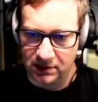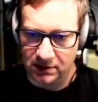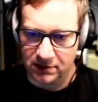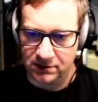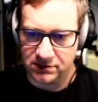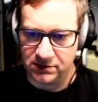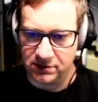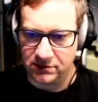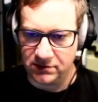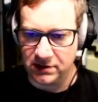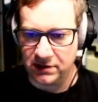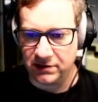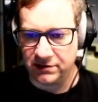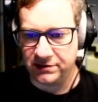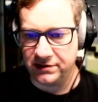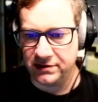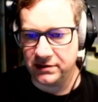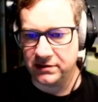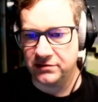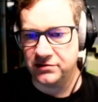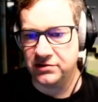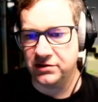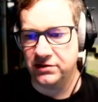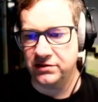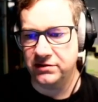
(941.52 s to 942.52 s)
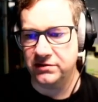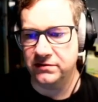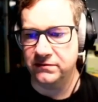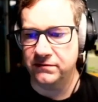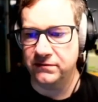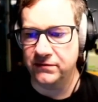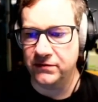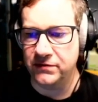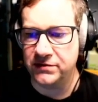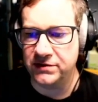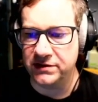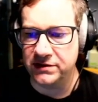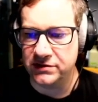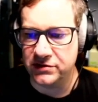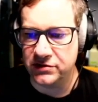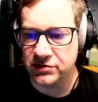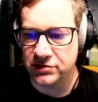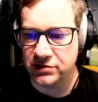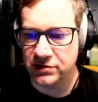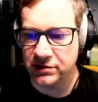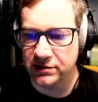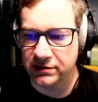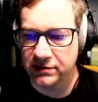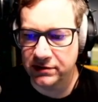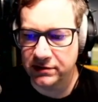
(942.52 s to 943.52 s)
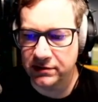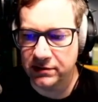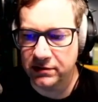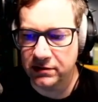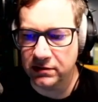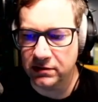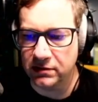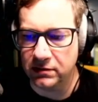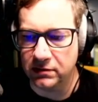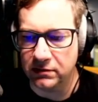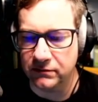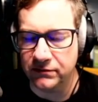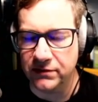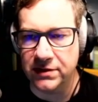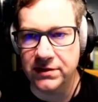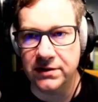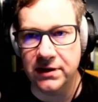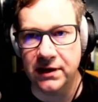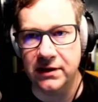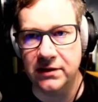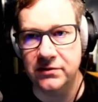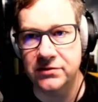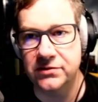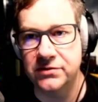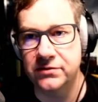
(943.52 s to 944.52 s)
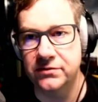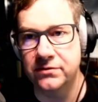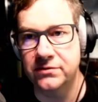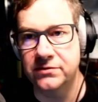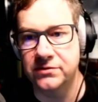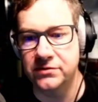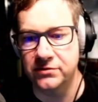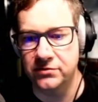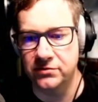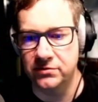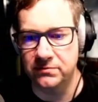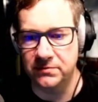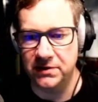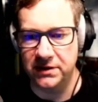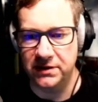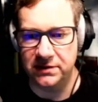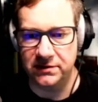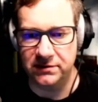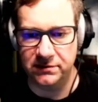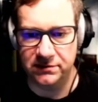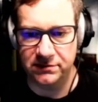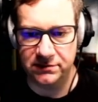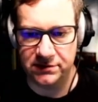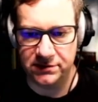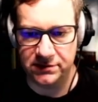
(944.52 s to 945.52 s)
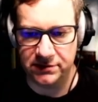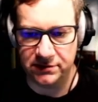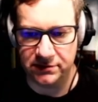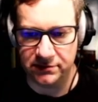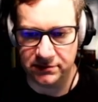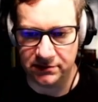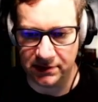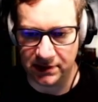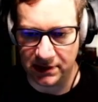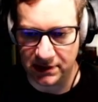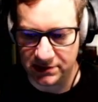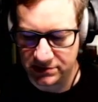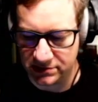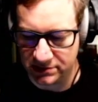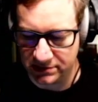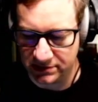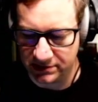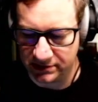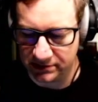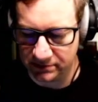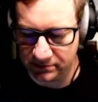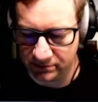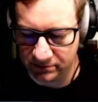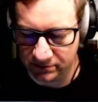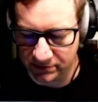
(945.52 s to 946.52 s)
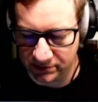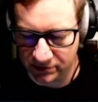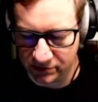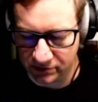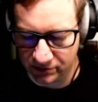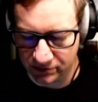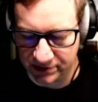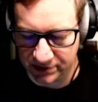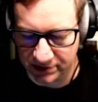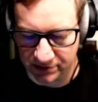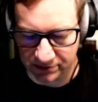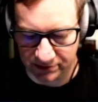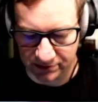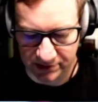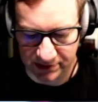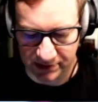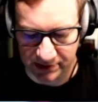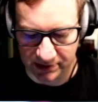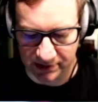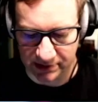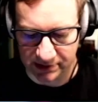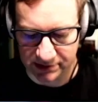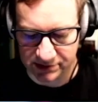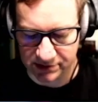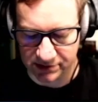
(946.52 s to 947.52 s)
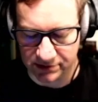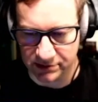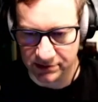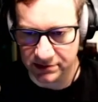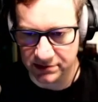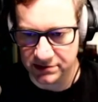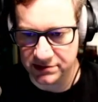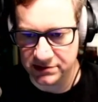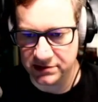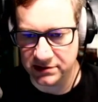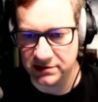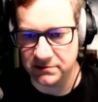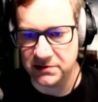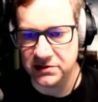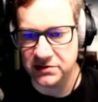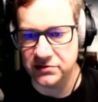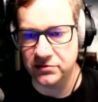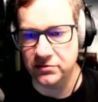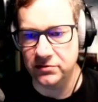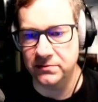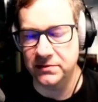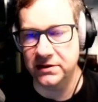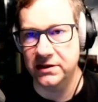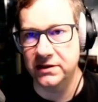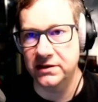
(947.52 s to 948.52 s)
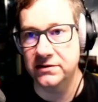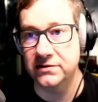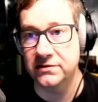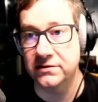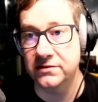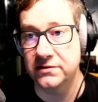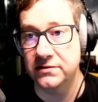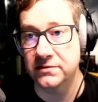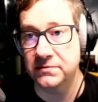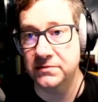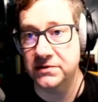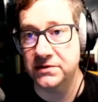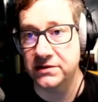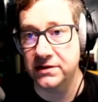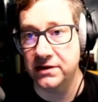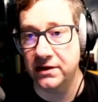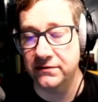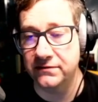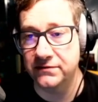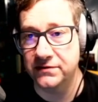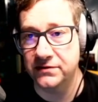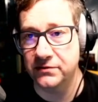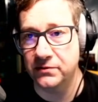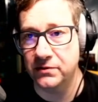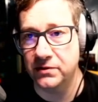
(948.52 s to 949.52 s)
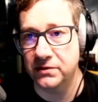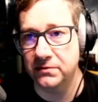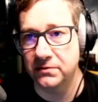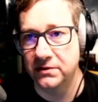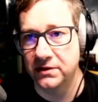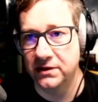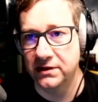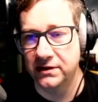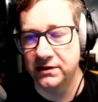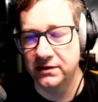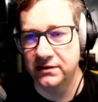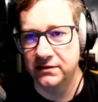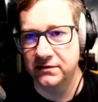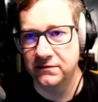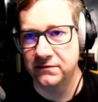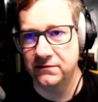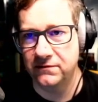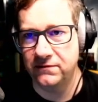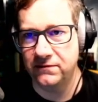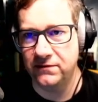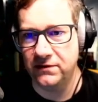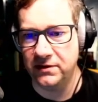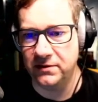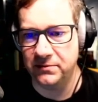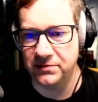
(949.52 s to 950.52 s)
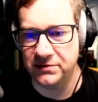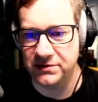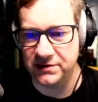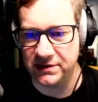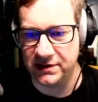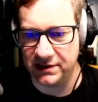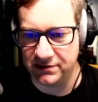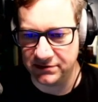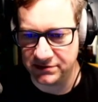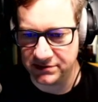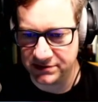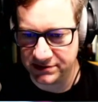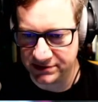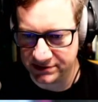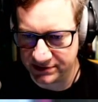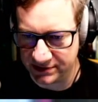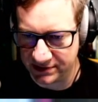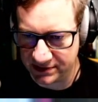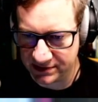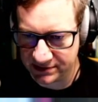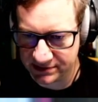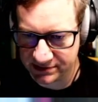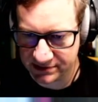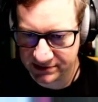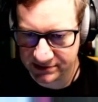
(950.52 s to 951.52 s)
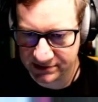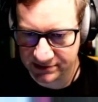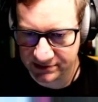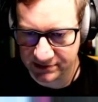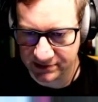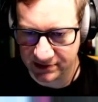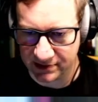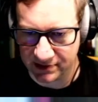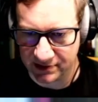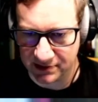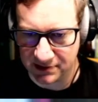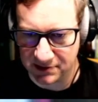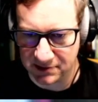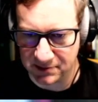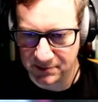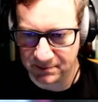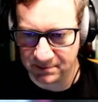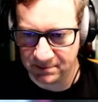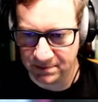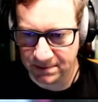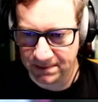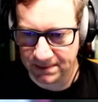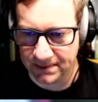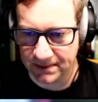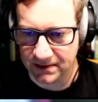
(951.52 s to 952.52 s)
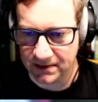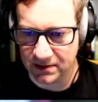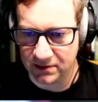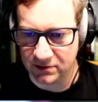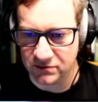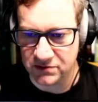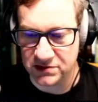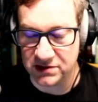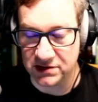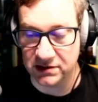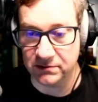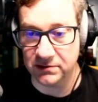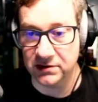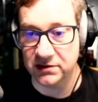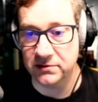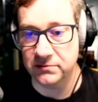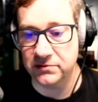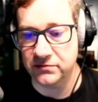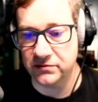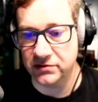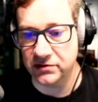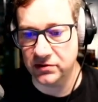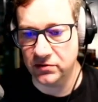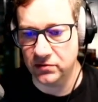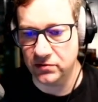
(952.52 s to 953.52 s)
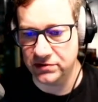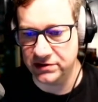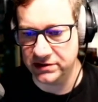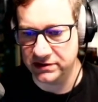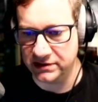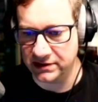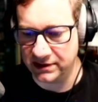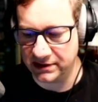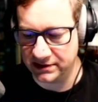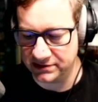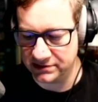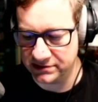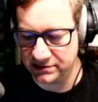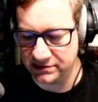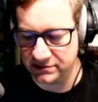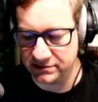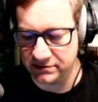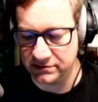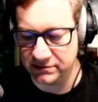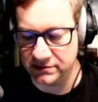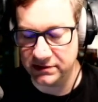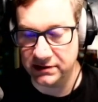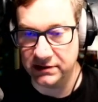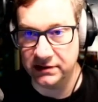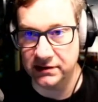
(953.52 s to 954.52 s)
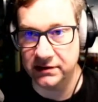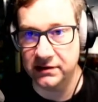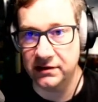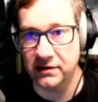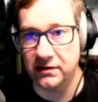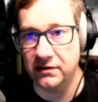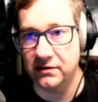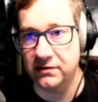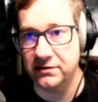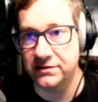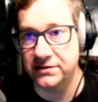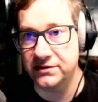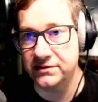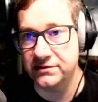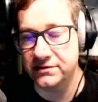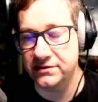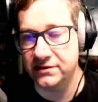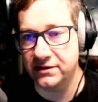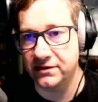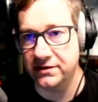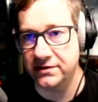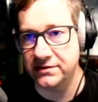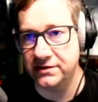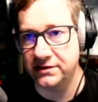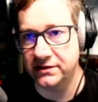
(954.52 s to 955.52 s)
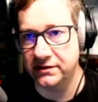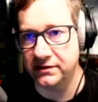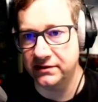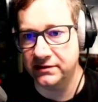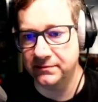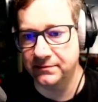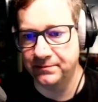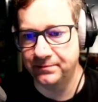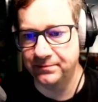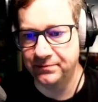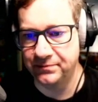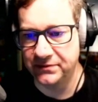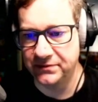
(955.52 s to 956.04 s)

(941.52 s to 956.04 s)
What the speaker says: So yeah, I think I'll show you some footage of it now. So I'll zoom in to actually recording on here so you can see me zooming into some stuff. So I'll flip down to this. Obviously I'm going to be recording that to the card inside here.